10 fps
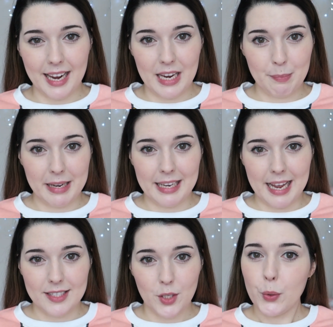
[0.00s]
And my
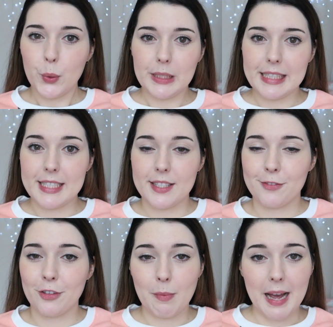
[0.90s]
last haul is
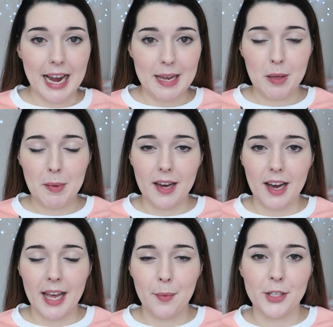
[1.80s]
from
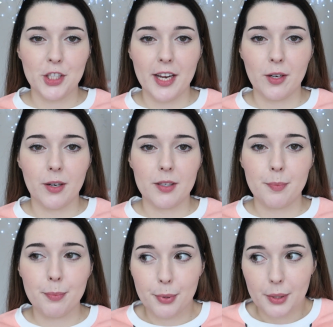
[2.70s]
IBBI, which I got
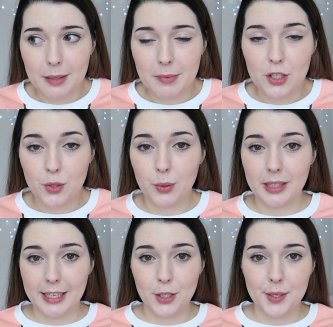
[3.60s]
pretty much all
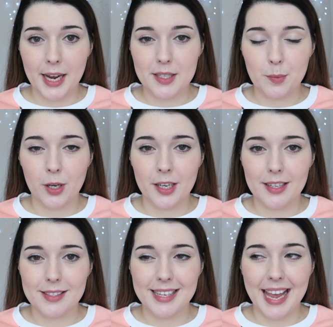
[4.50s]
Etude House
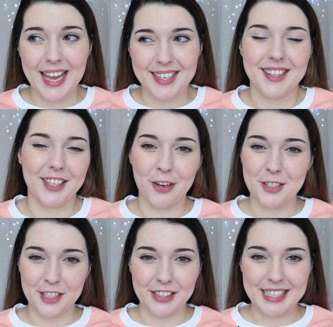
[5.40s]
products and the
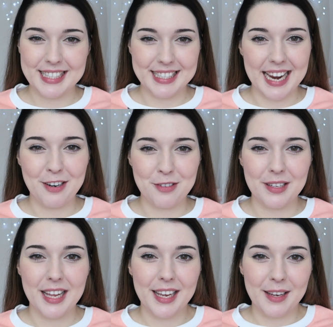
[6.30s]
Cosrx
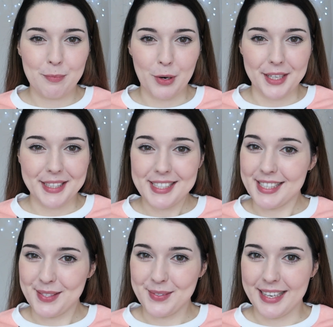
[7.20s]
Snail product
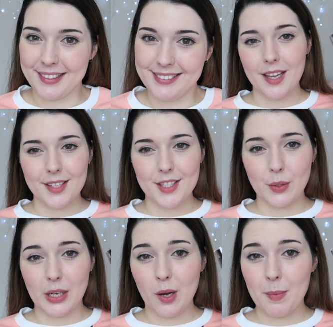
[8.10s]
as well.
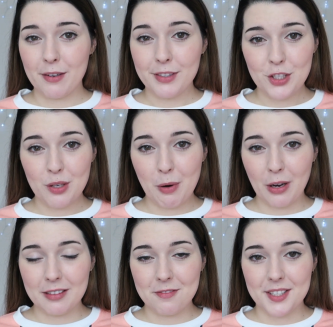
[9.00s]
So I got my original
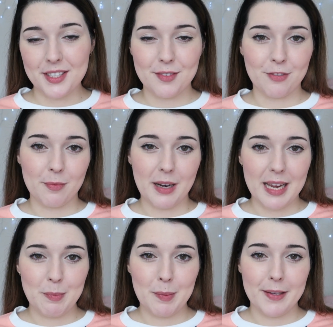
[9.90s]
bottle of this from
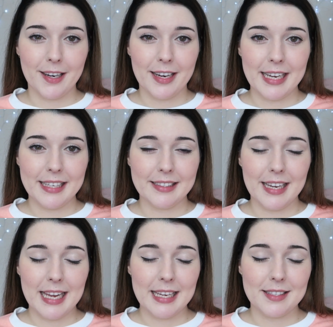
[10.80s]
IBBI
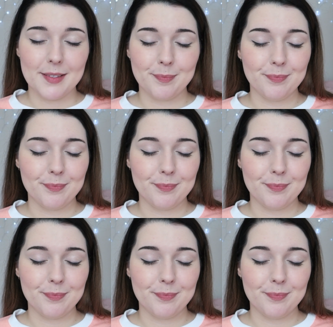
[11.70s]
and